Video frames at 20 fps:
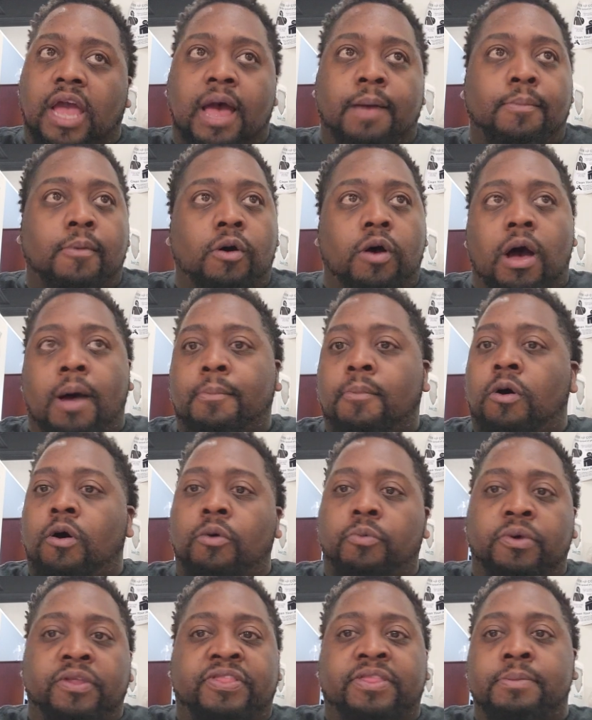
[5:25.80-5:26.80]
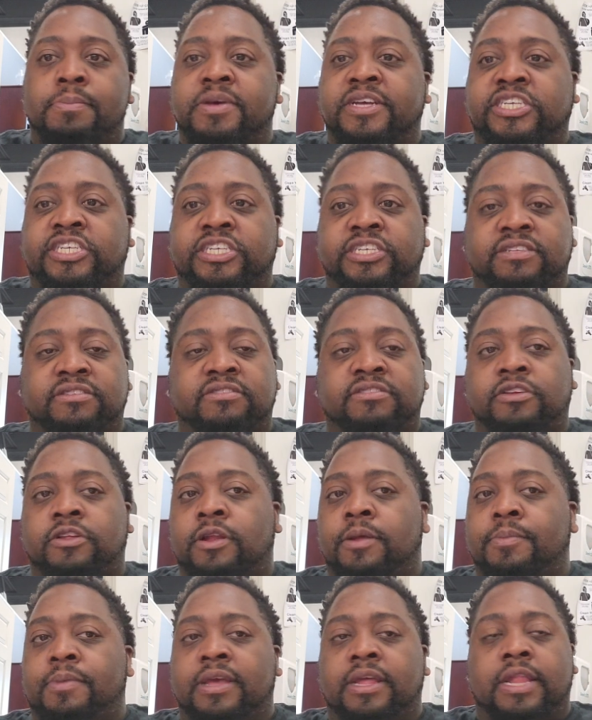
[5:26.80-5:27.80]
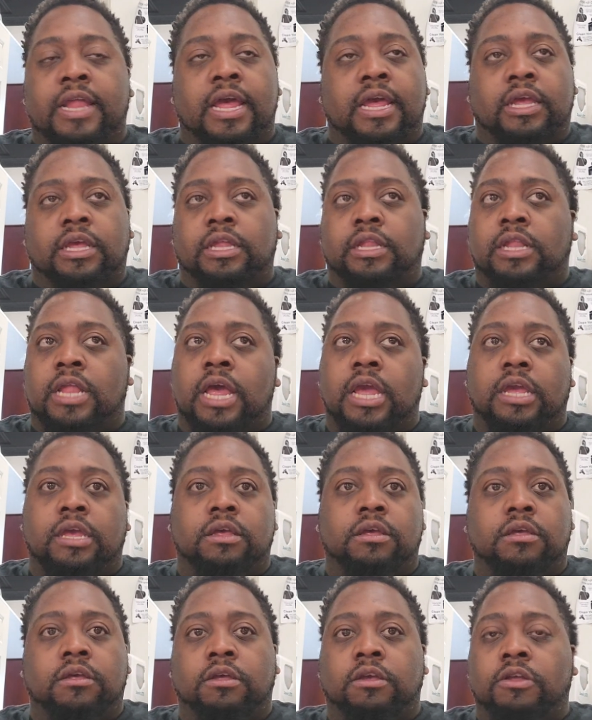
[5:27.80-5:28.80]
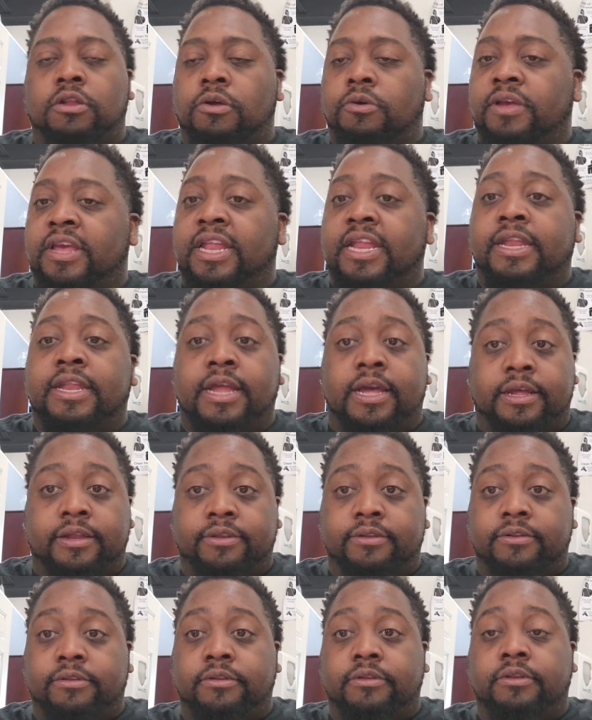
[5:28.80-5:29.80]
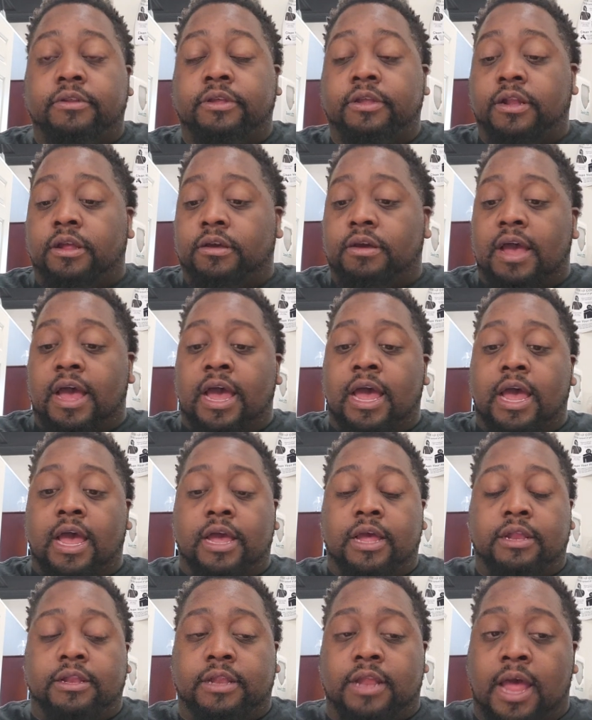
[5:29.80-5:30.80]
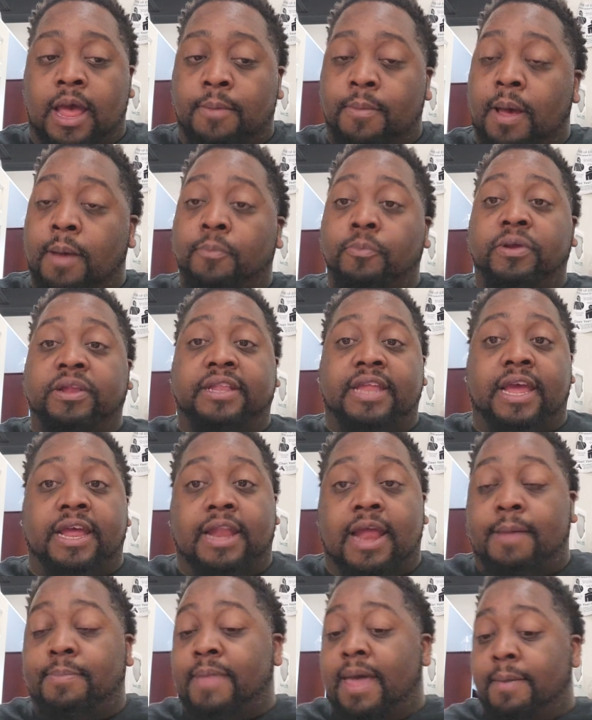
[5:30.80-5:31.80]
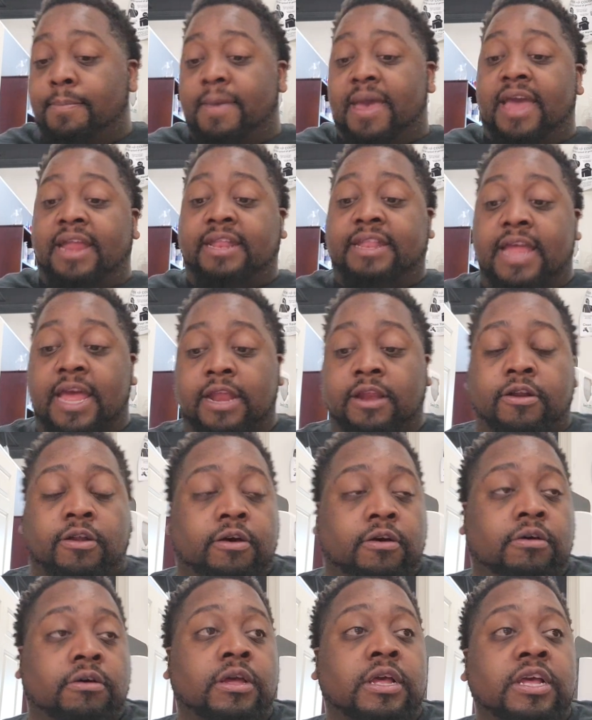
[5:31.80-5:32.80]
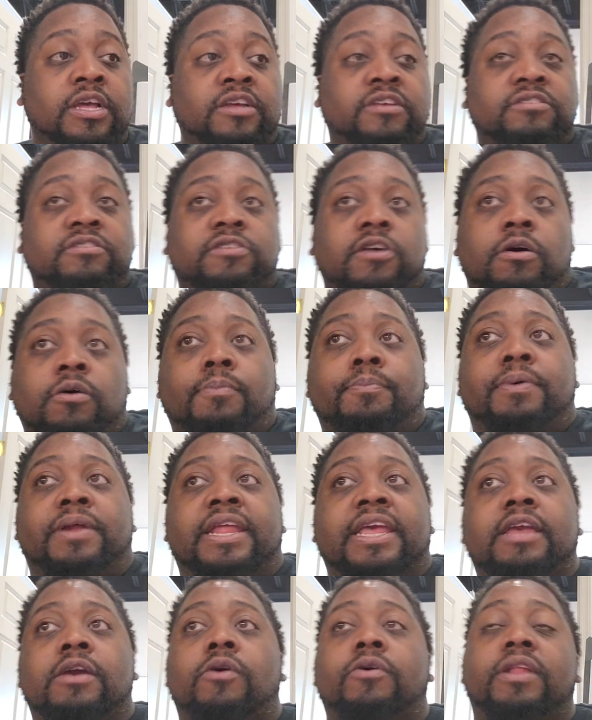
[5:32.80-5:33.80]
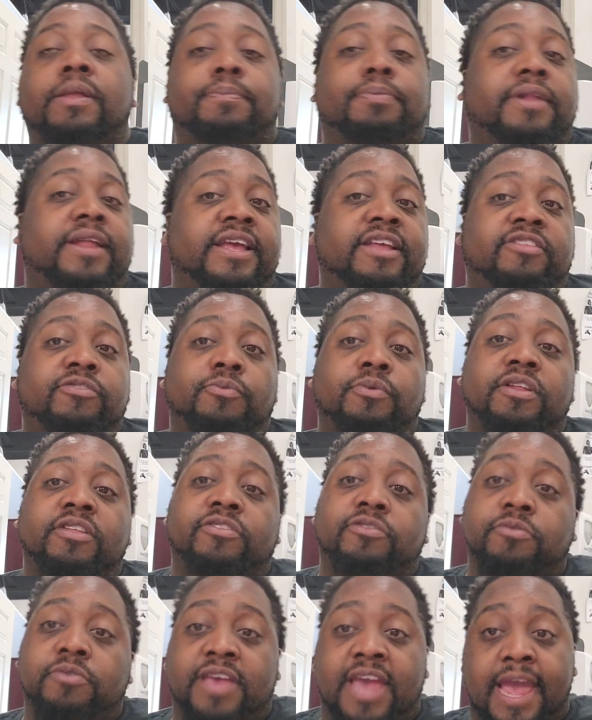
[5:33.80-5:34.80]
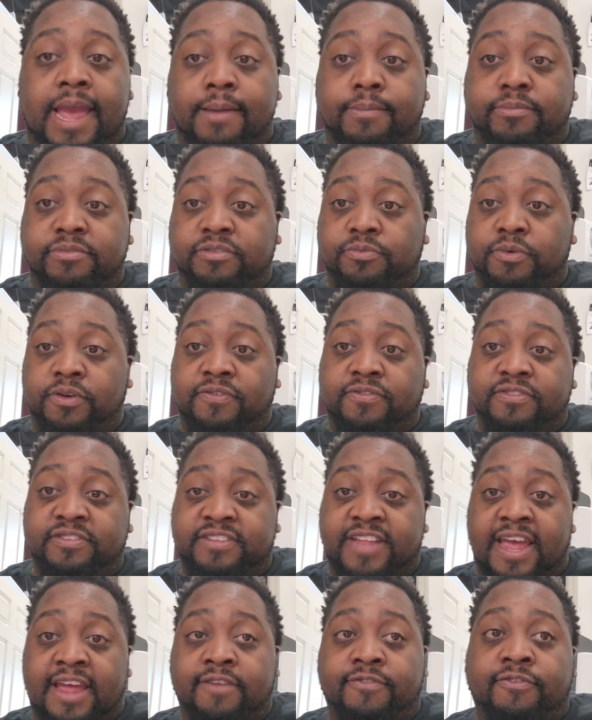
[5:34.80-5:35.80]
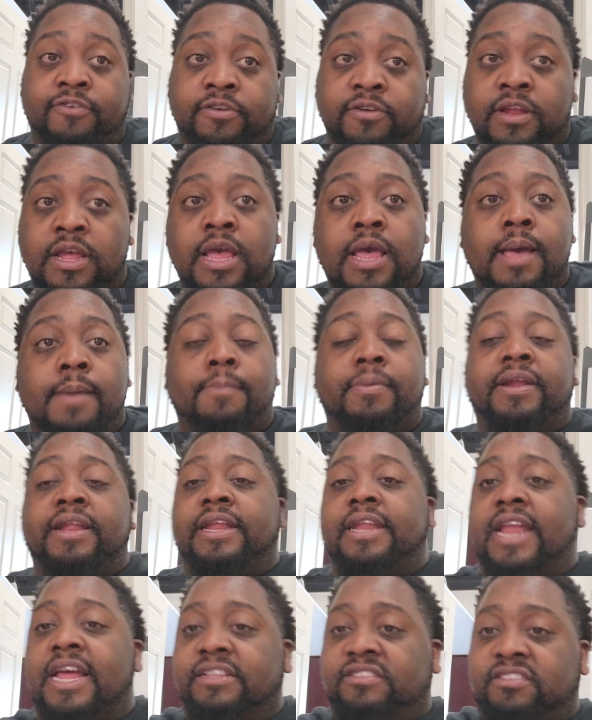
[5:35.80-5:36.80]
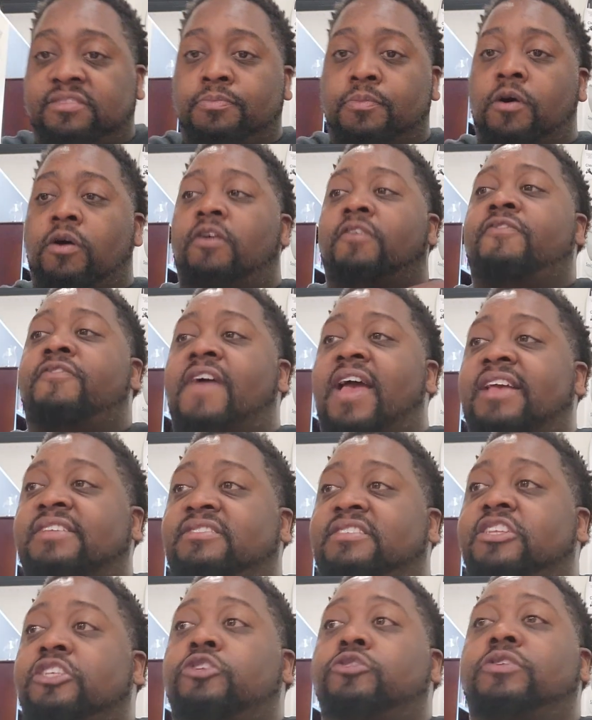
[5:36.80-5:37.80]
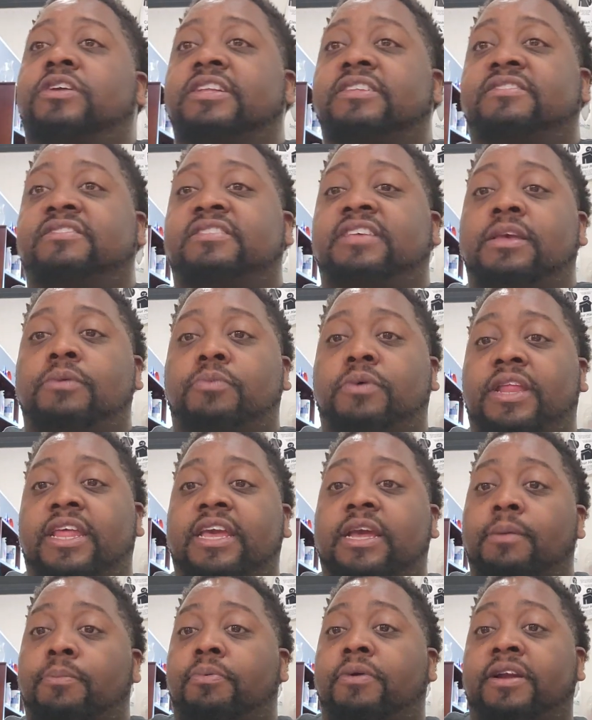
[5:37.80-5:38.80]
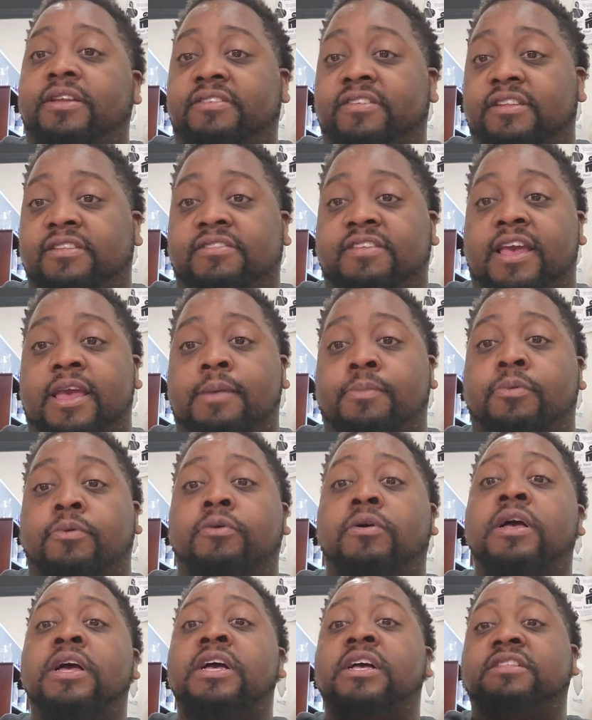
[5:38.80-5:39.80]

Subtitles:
I'm all with the missions. You know what I mean? Get it done. You know, I'm with that. I'm not mad at that at all. So, but he only played 22 games with Stanford, but in that small facet, you can see what he could bring to the table